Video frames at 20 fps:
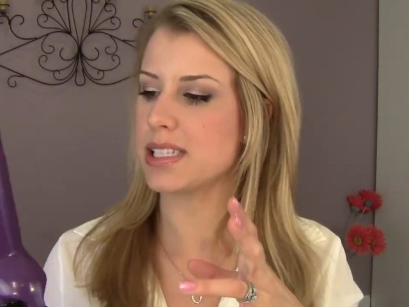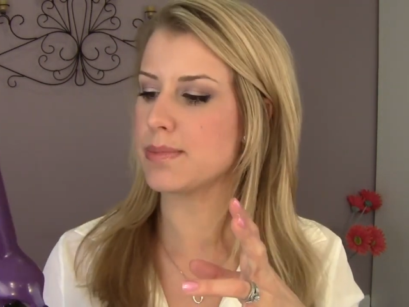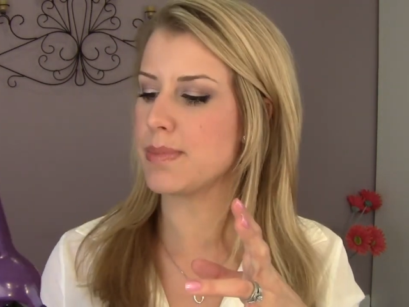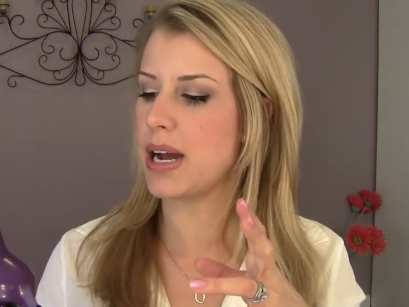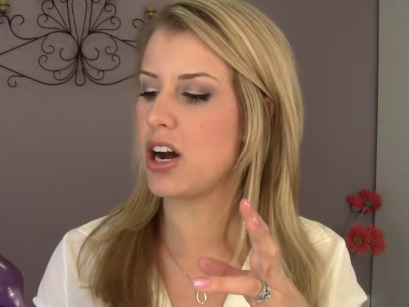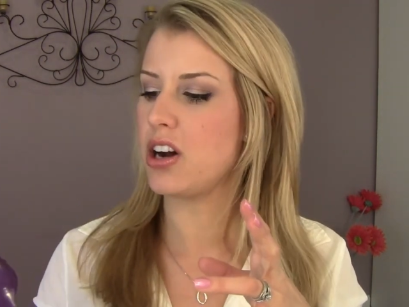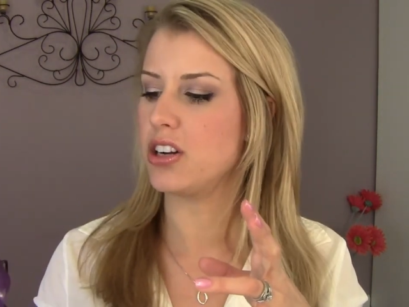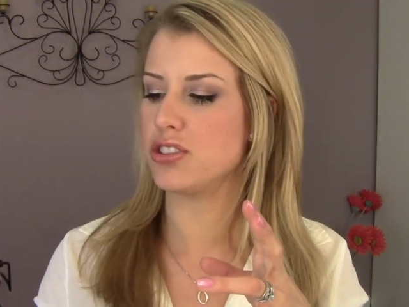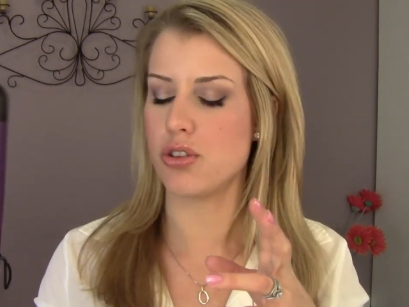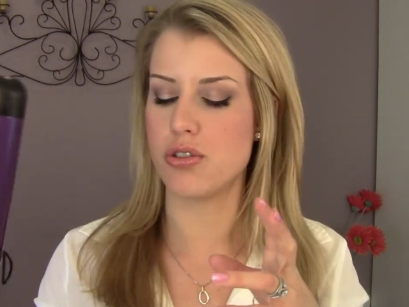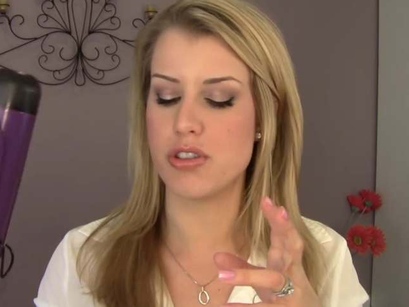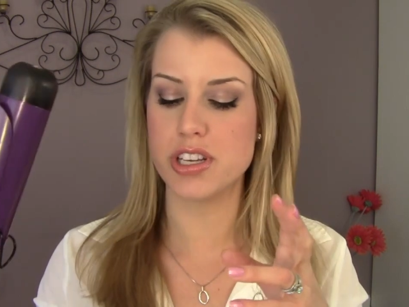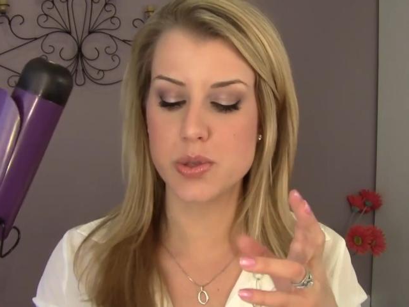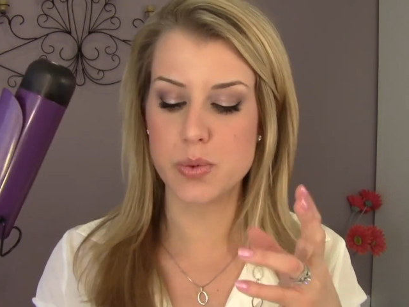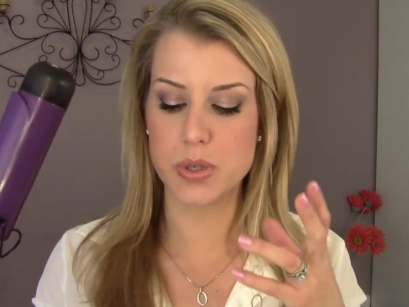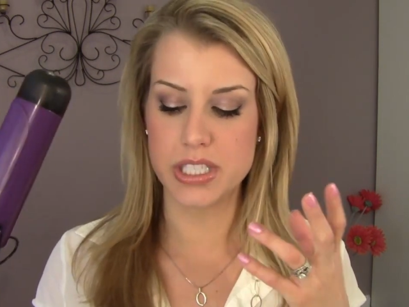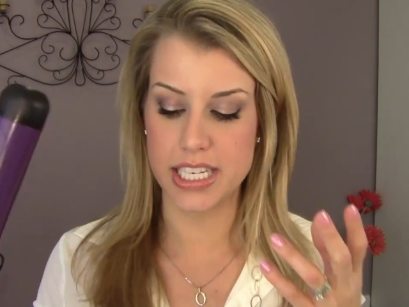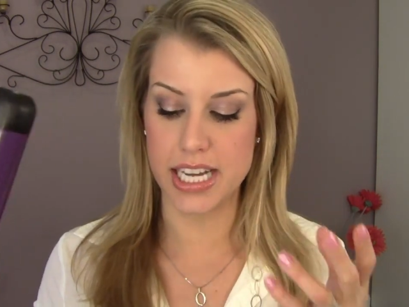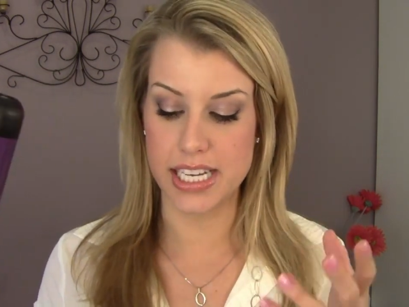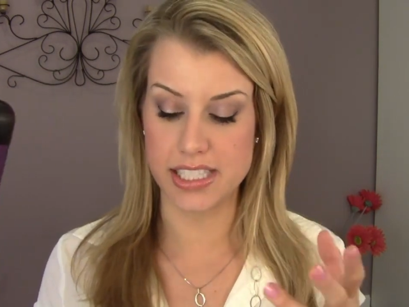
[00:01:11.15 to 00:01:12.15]
smell and so
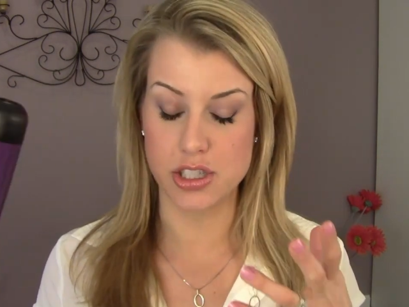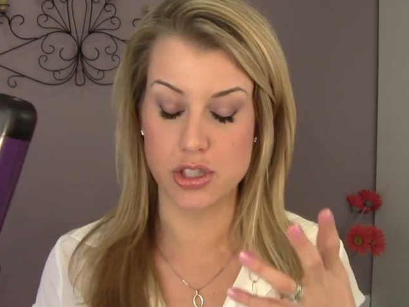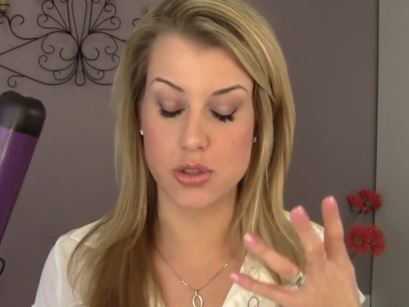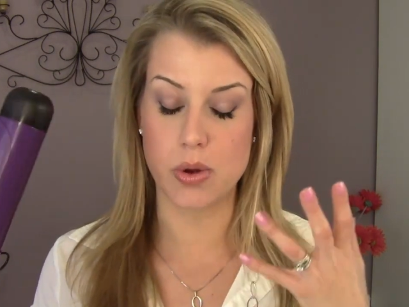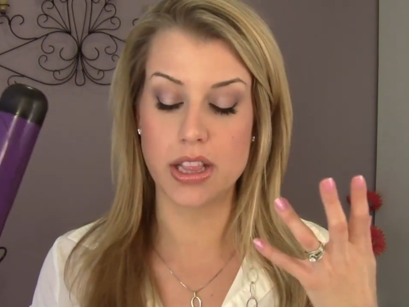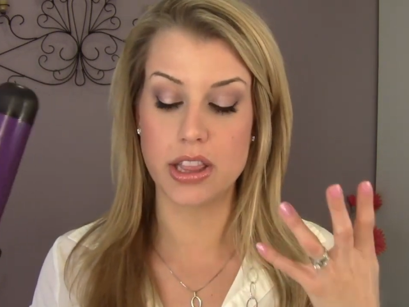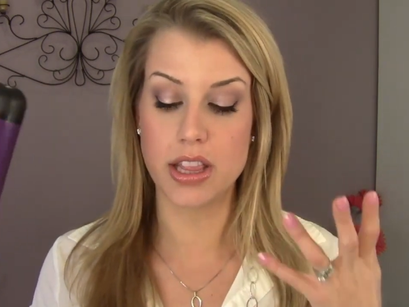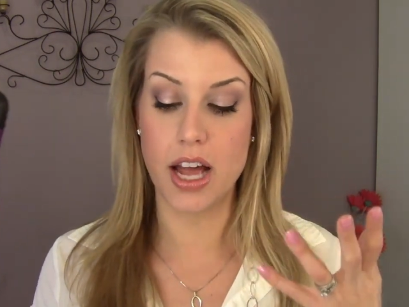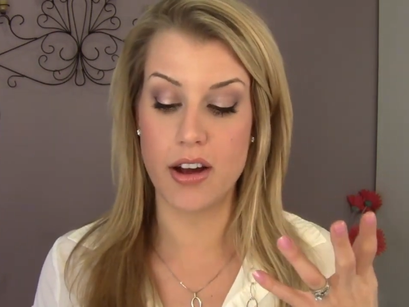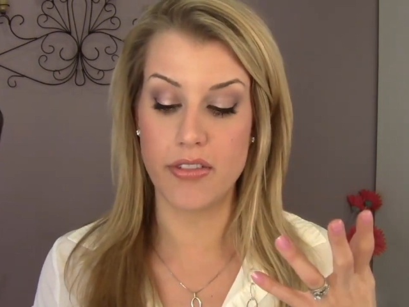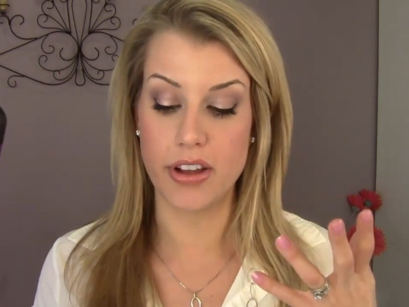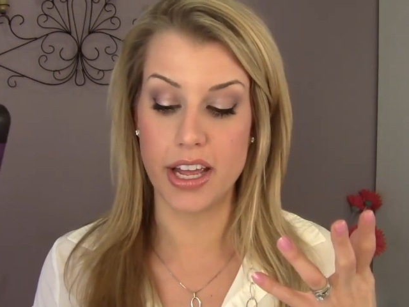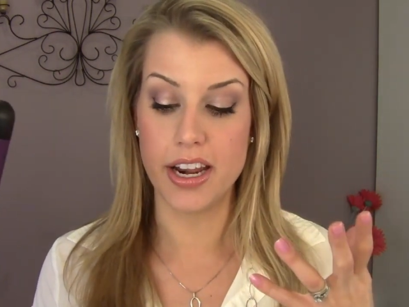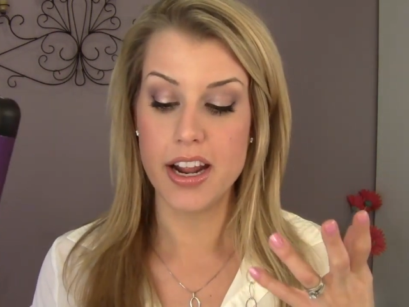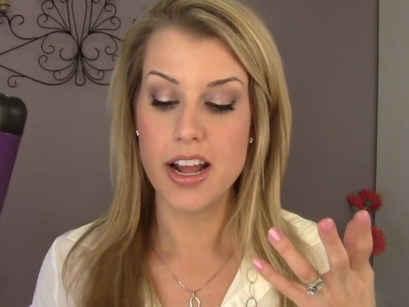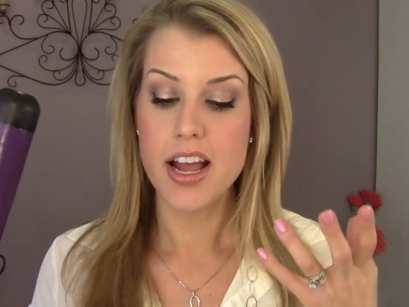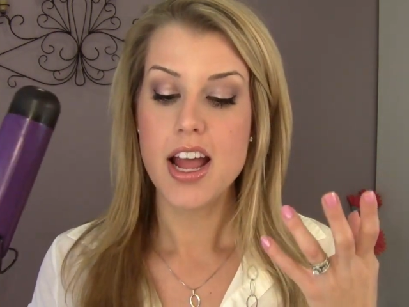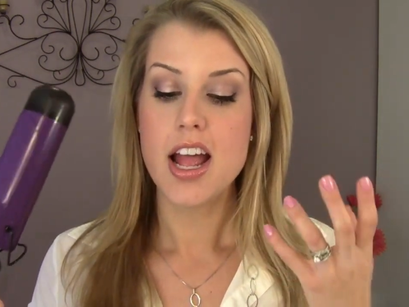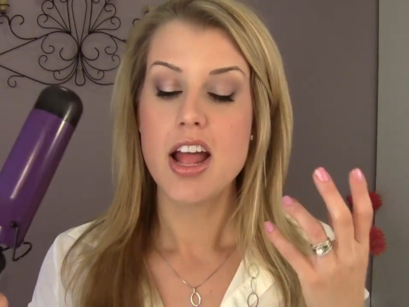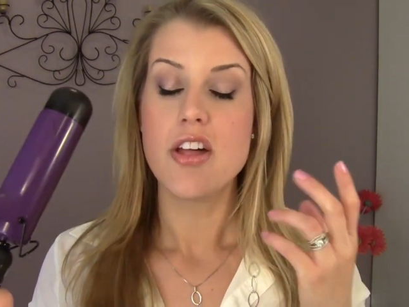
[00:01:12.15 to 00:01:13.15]
this one does it. So I love it.
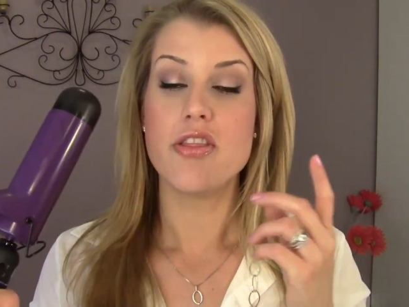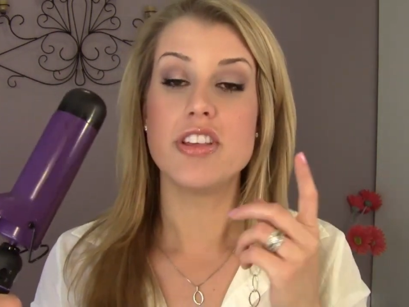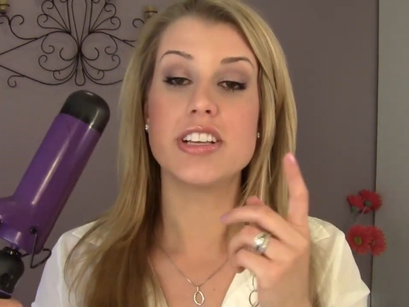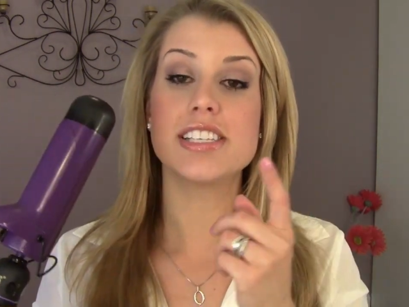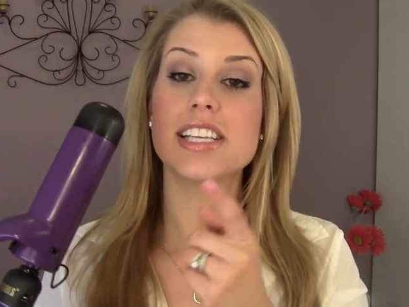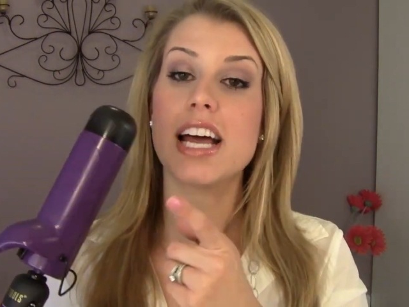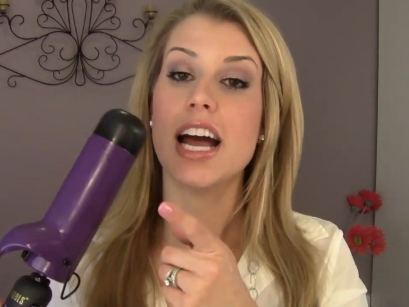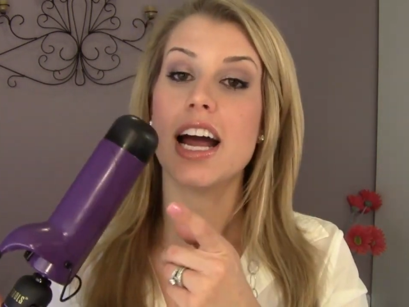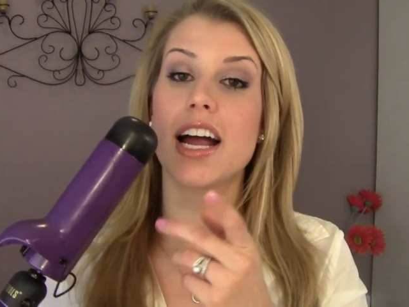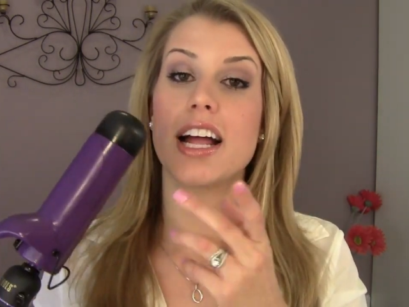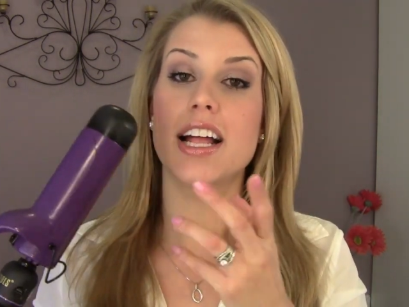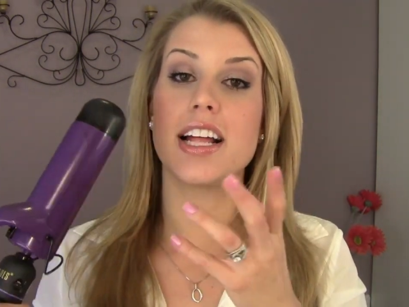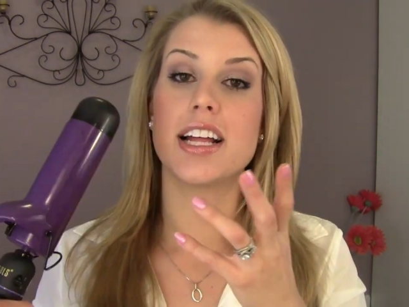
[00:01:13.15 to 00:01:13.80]
This is